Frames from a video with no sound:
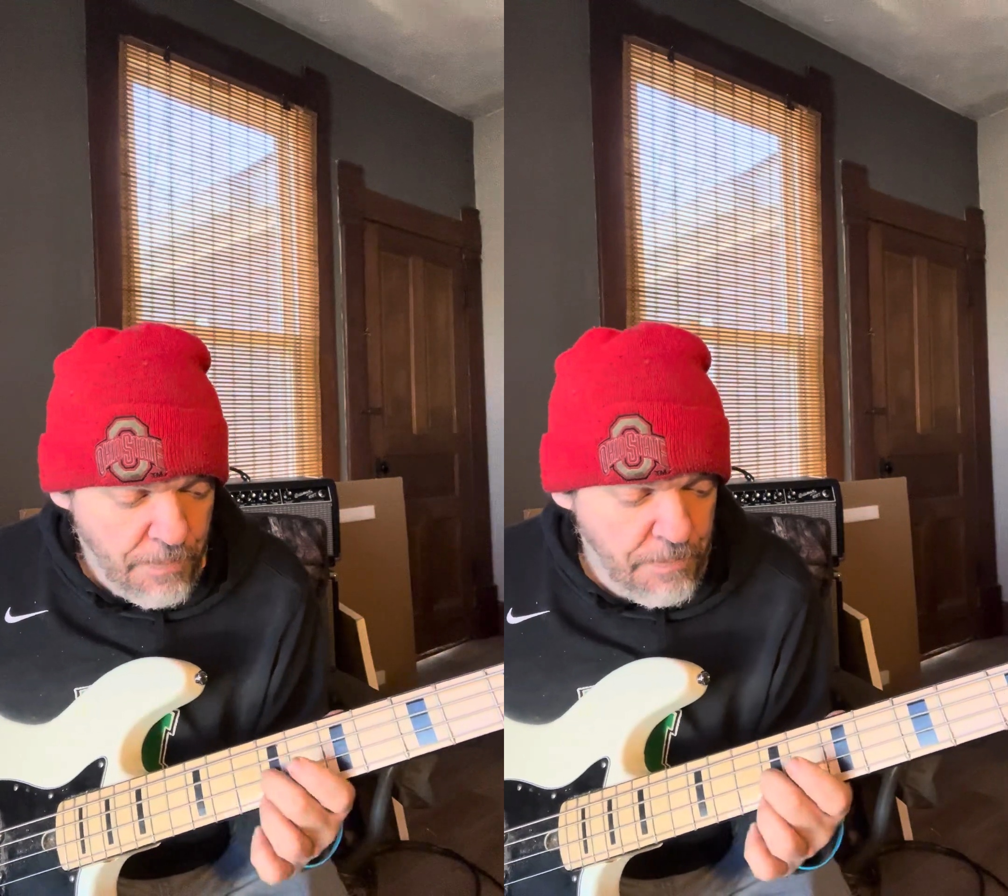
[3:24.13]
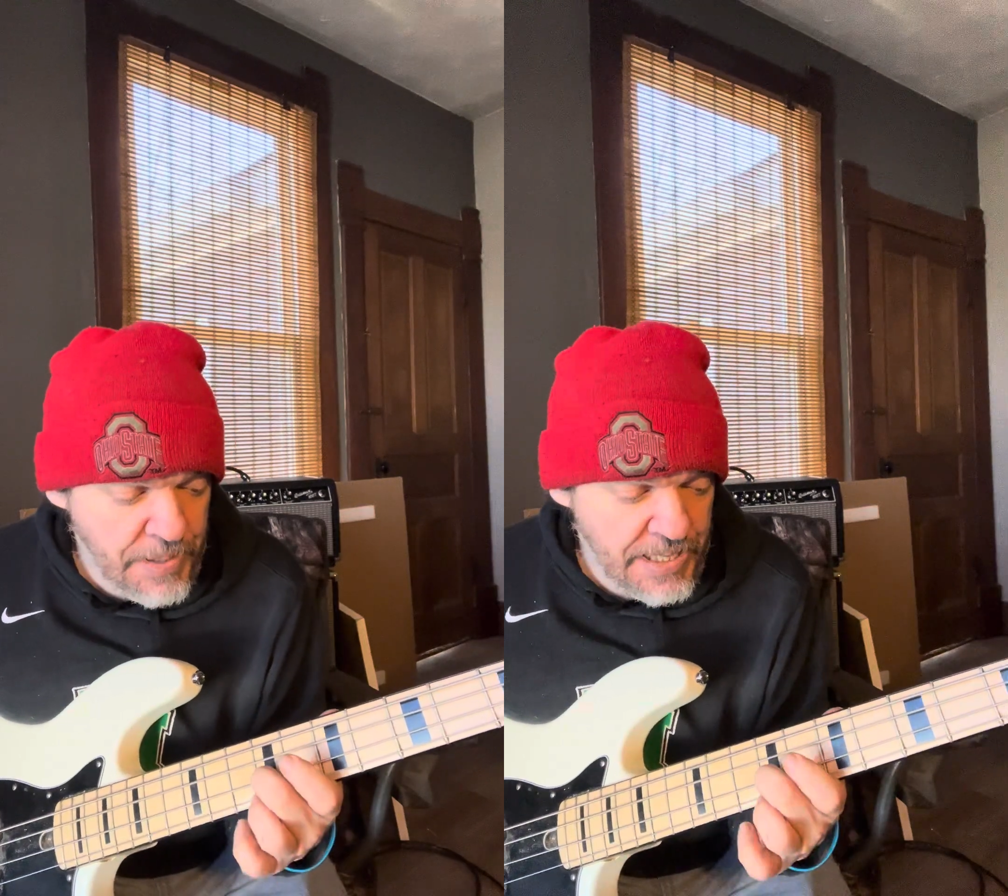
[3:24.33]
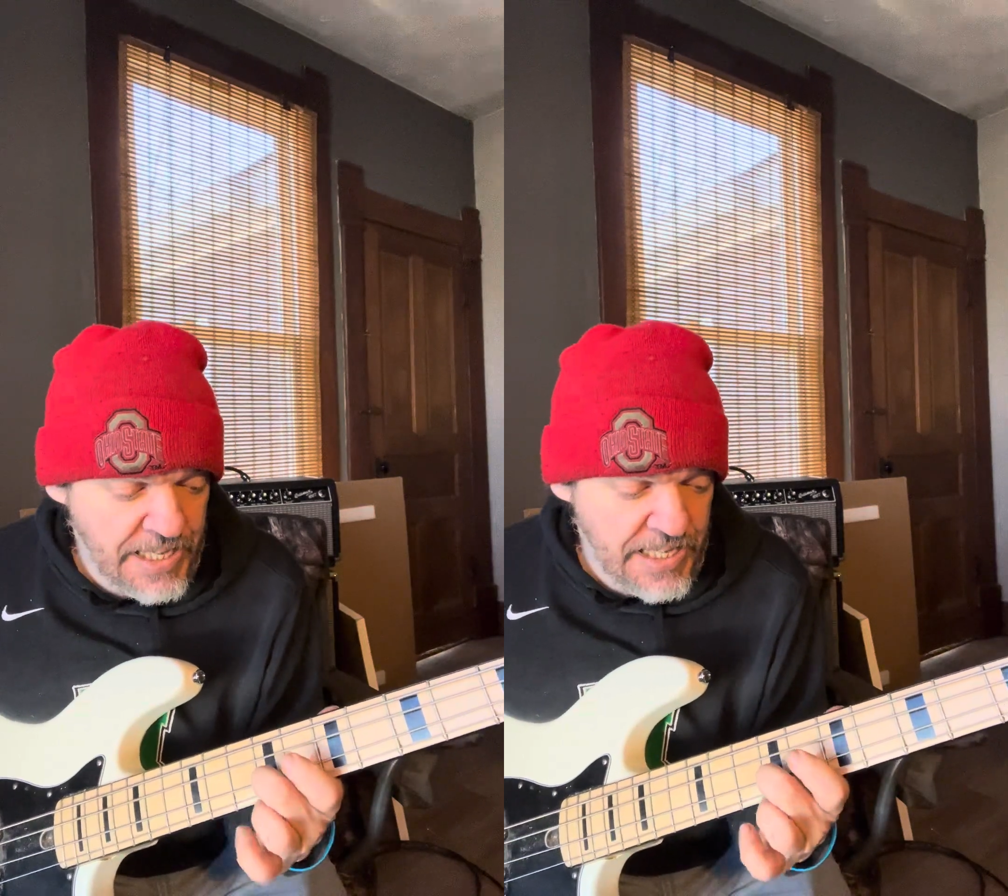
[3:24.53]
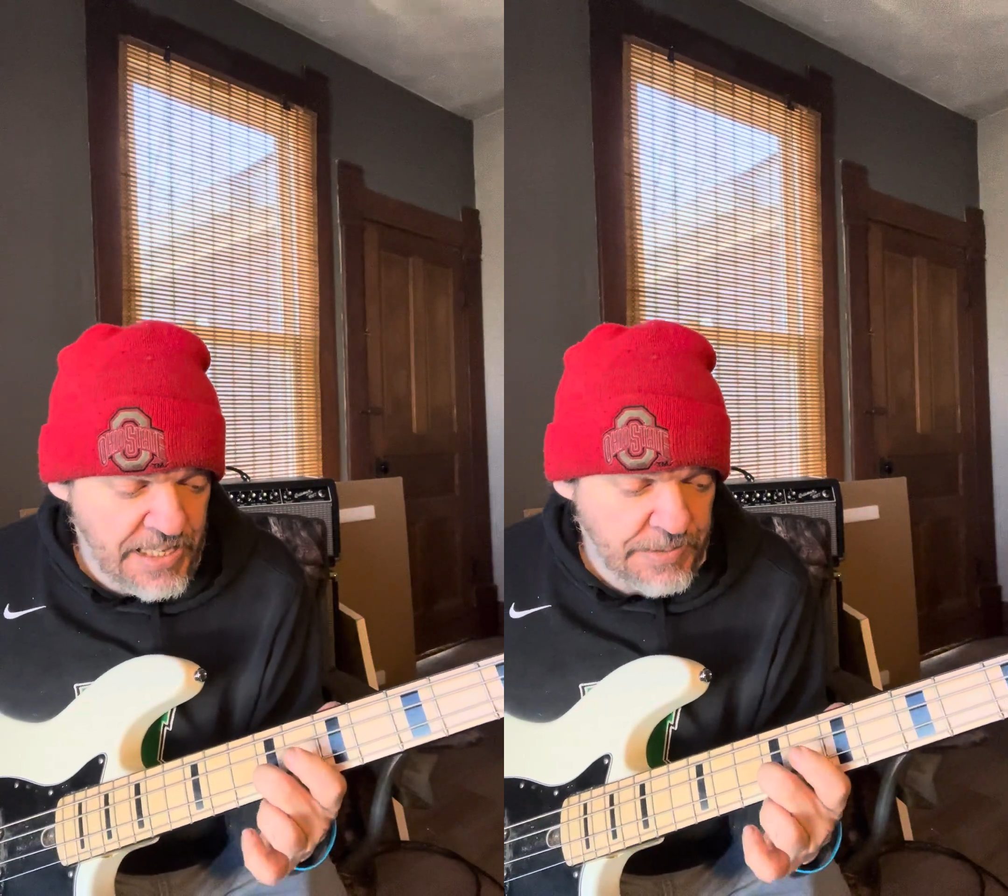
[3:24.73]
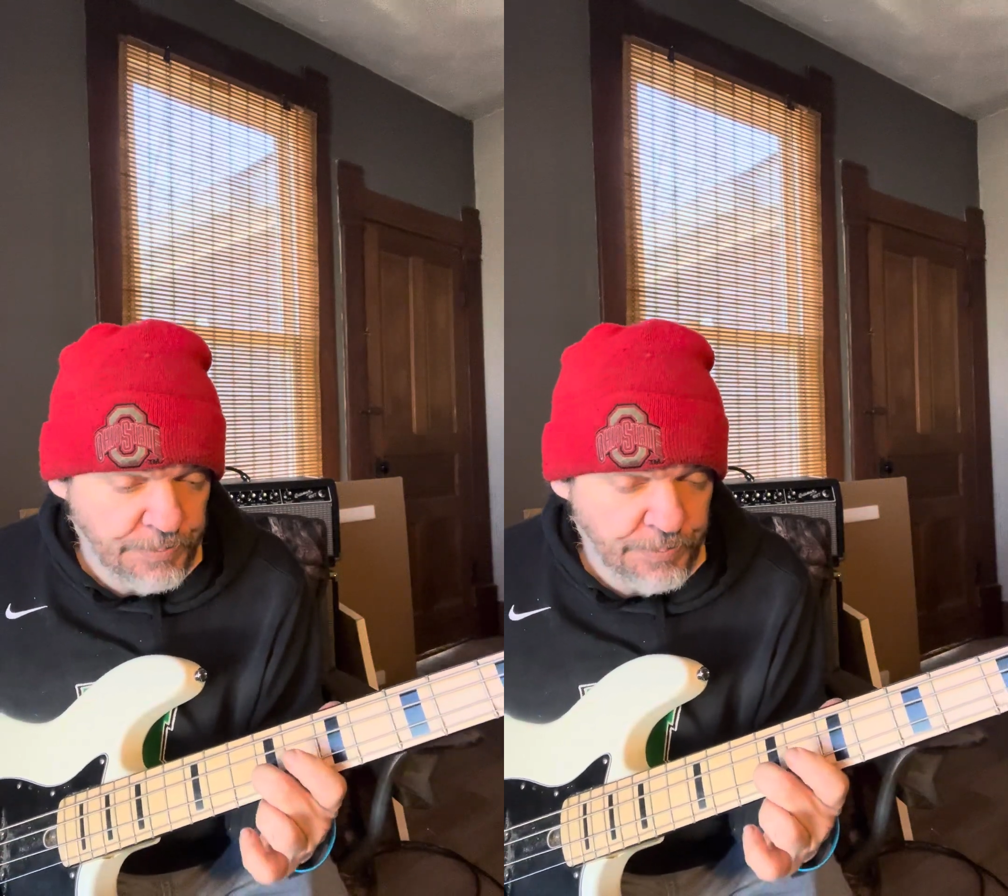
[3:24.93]
B,
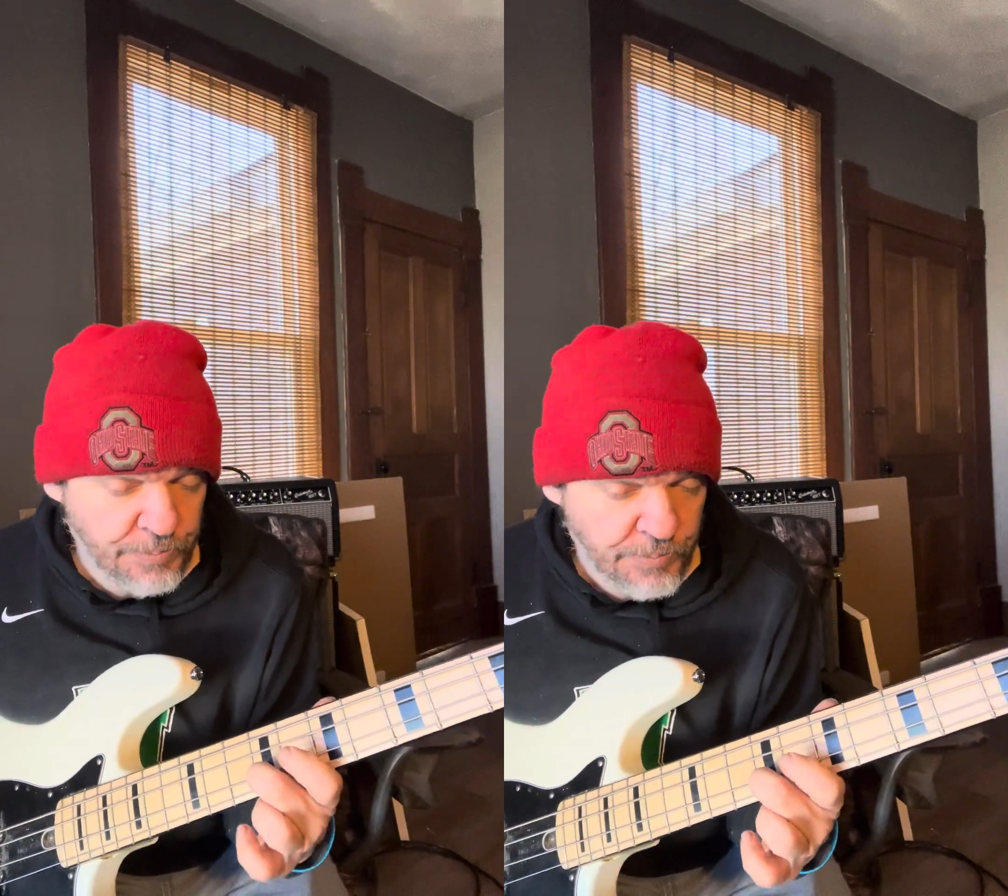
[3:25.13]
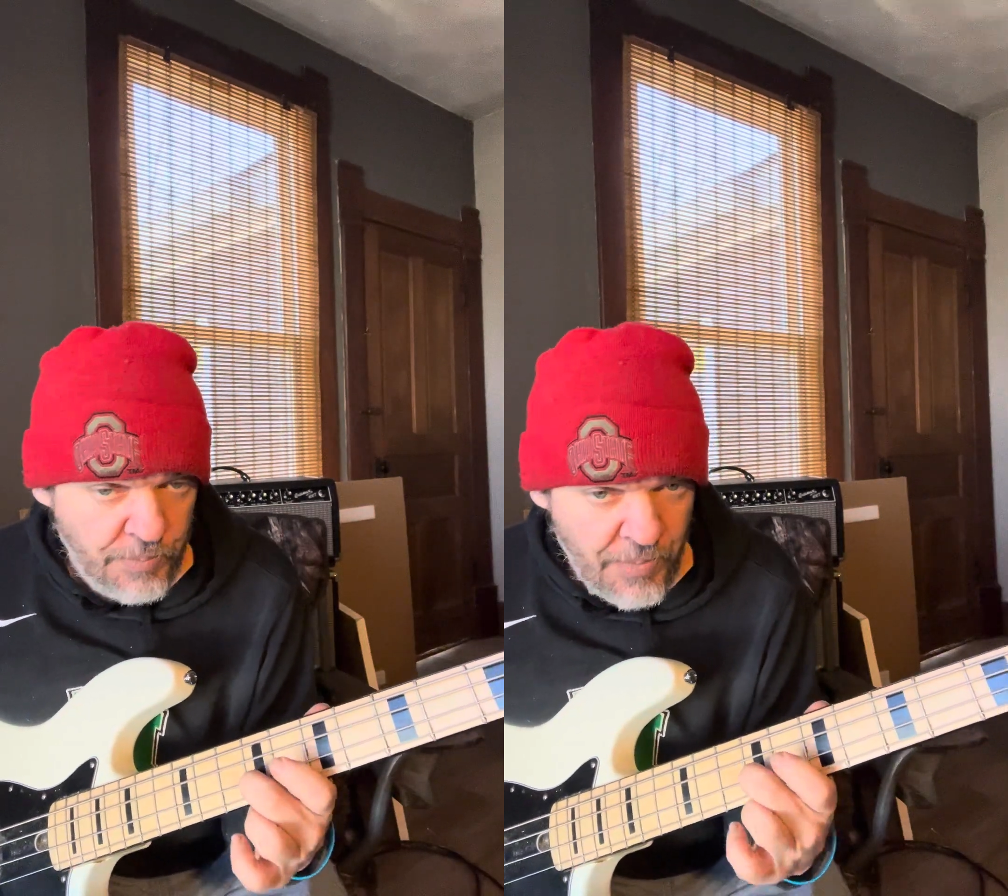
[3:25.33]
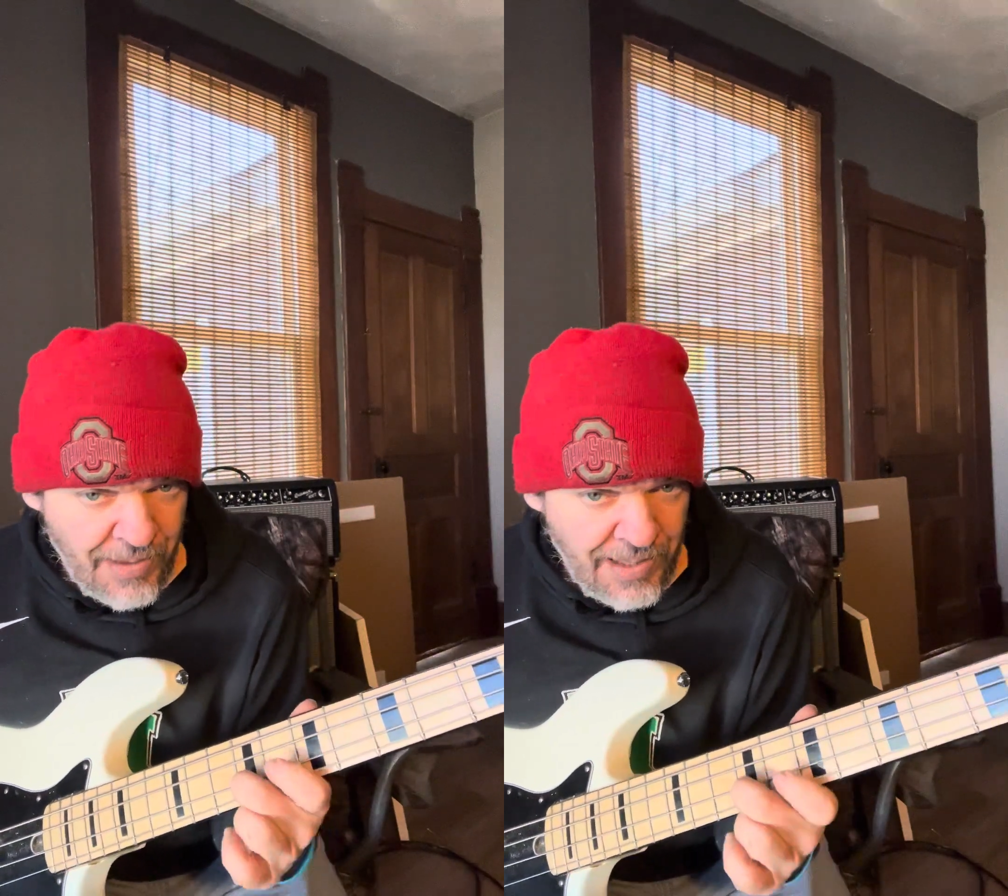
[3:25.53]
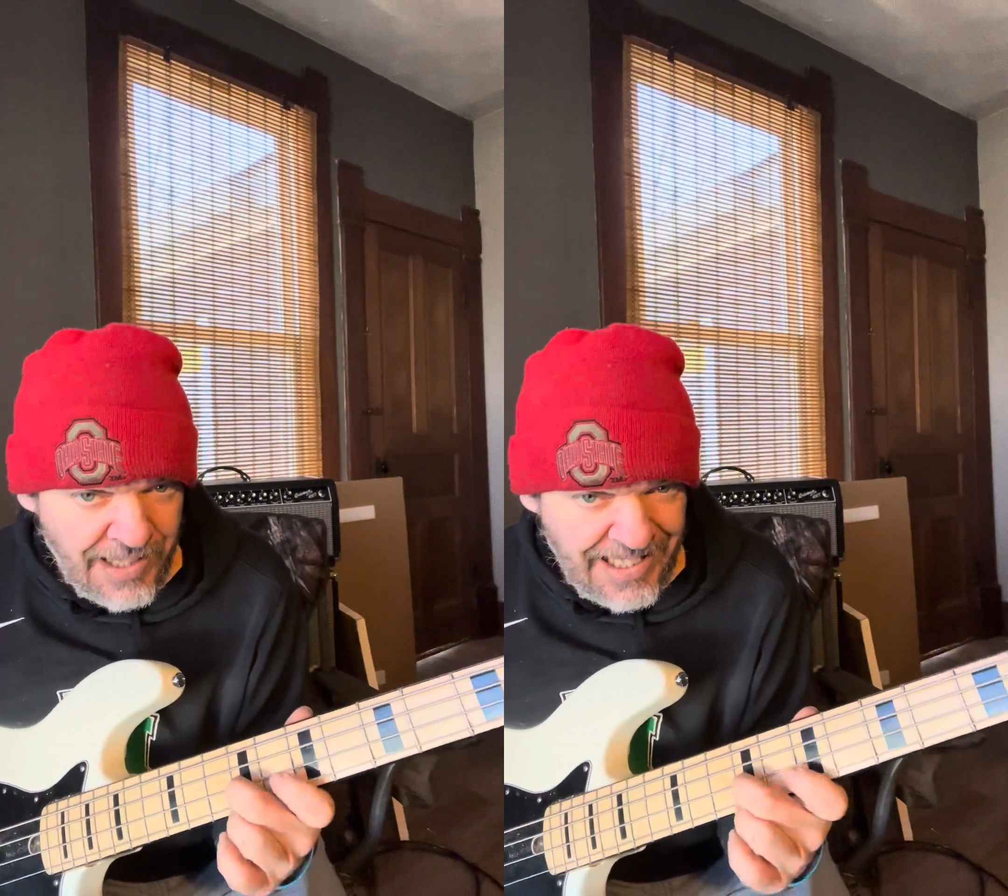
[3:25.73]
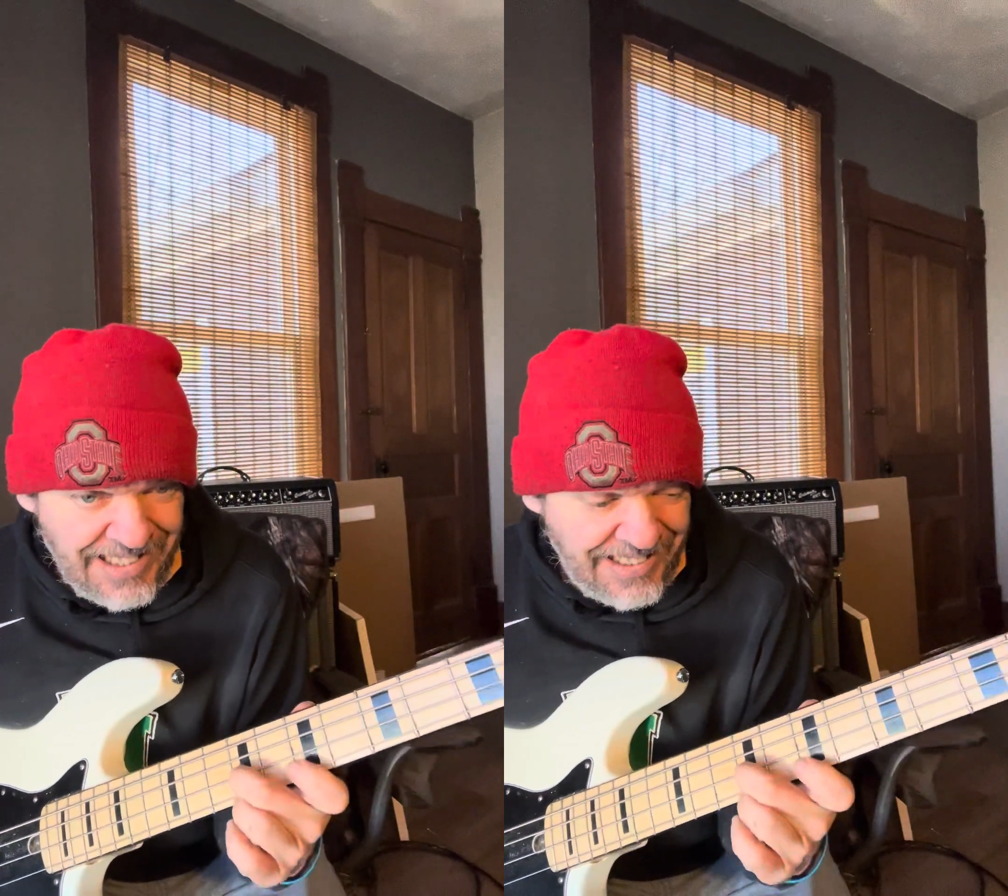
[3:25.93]
and